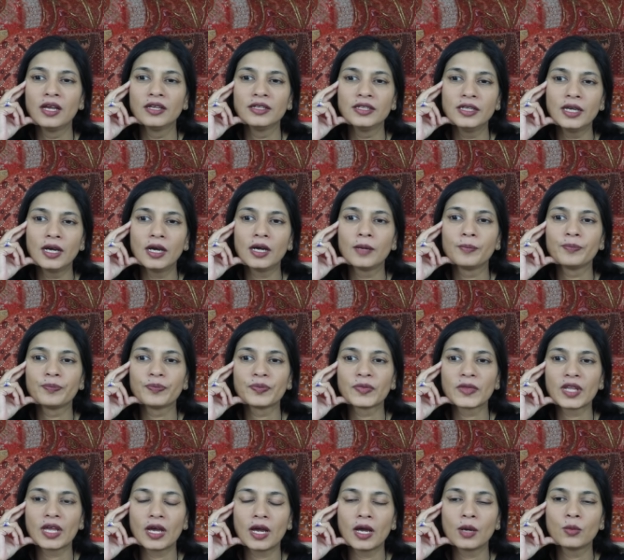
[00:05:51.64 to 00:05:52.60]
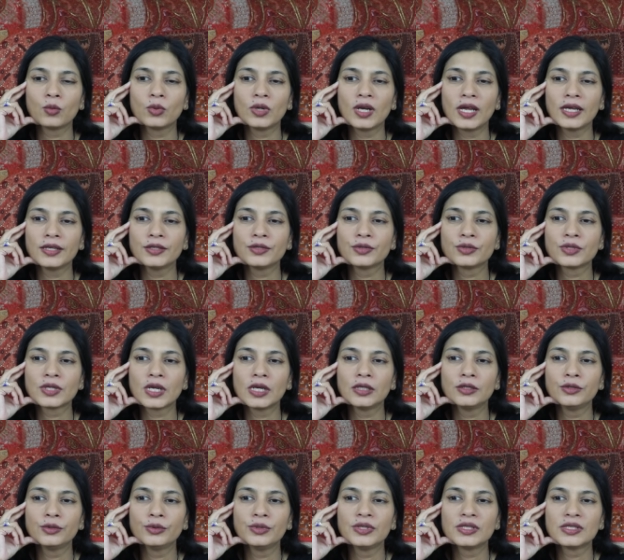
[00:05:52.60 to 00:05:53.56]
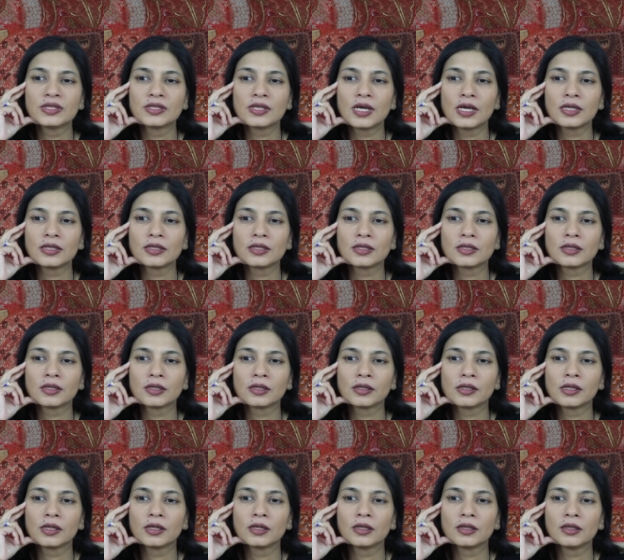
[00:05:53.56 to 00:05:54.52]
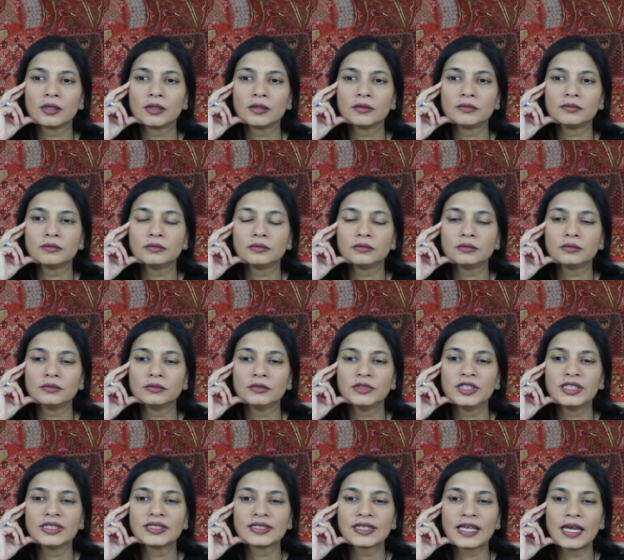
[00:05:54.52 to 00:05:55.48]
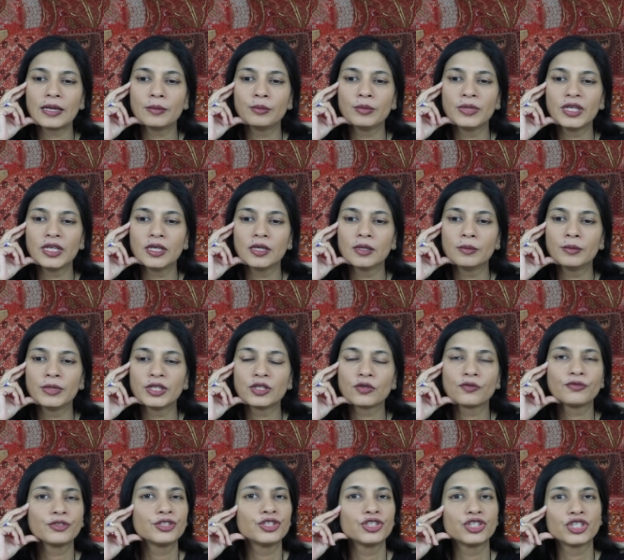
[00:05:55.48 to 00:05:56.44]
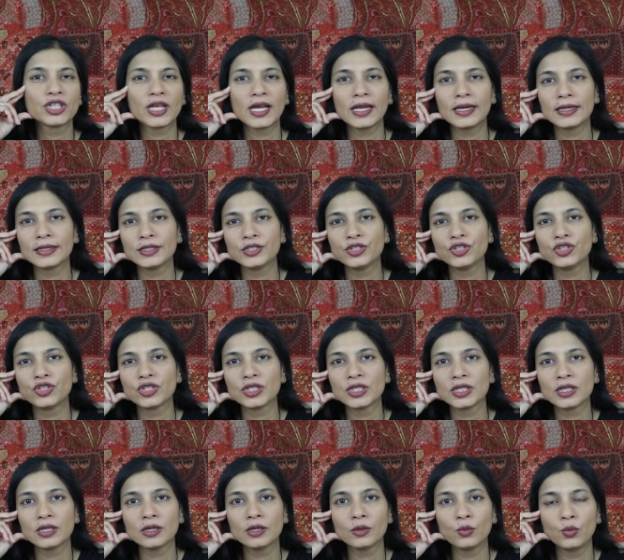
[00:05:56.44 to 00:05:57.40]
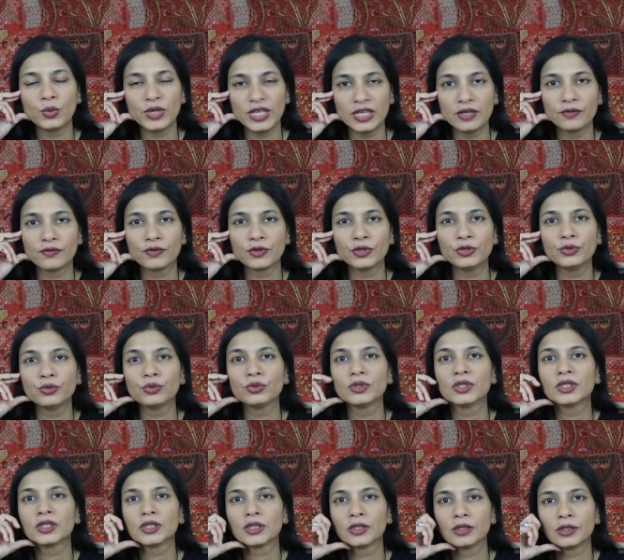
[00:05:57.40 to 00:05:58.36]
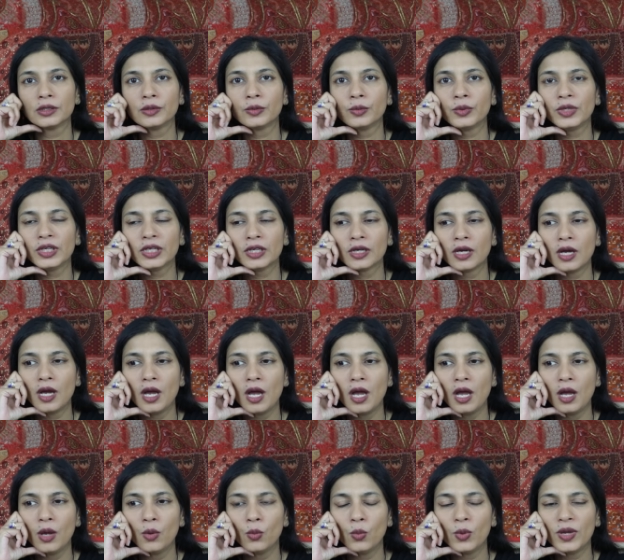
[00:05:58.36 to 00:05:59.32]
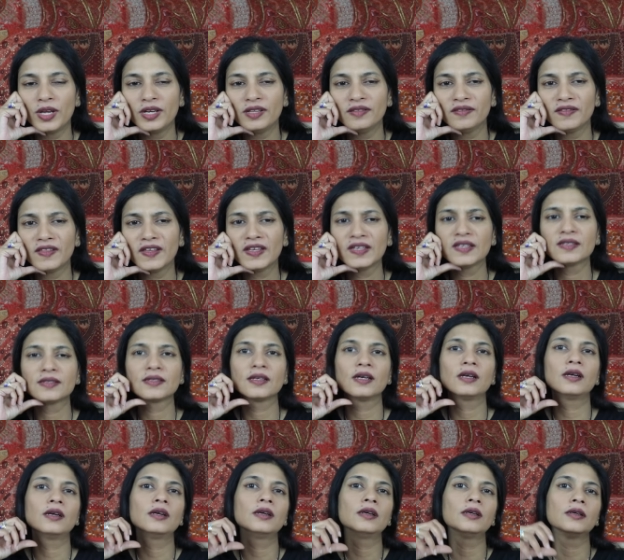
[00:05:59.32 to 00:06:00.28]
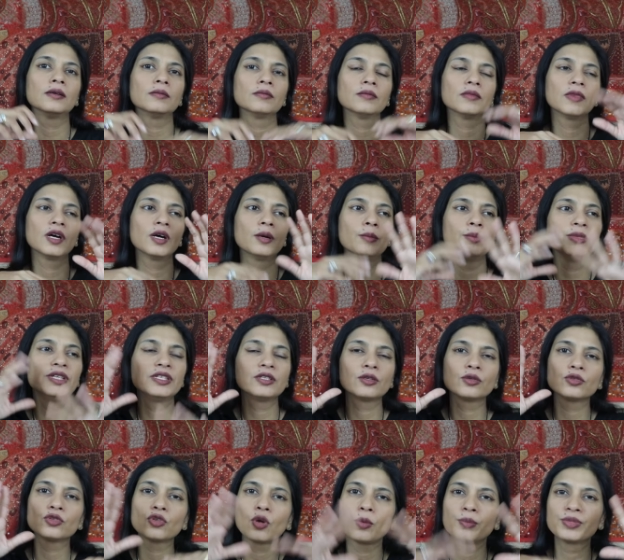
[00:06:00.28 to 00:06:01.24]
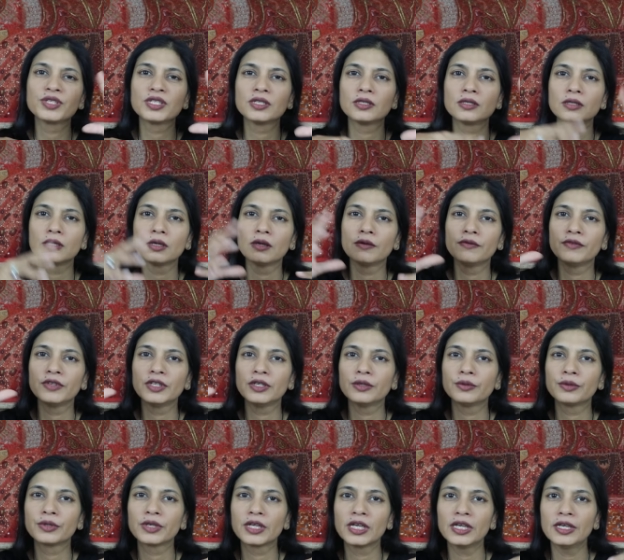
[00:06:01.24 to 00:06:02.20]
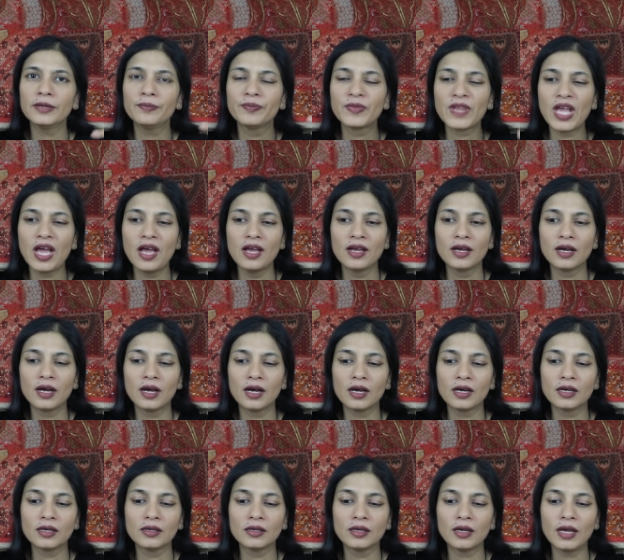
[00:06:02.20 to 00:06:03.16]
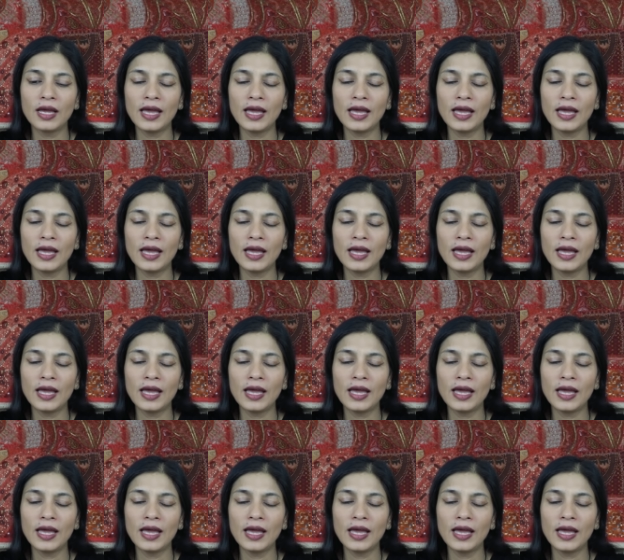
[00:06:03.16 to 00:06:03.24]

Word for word: yeah I would like to tell you is that uh, this can be a bit of a challenging week for you, the third week, wherein things are a bit topsy turvy, okay? Uh,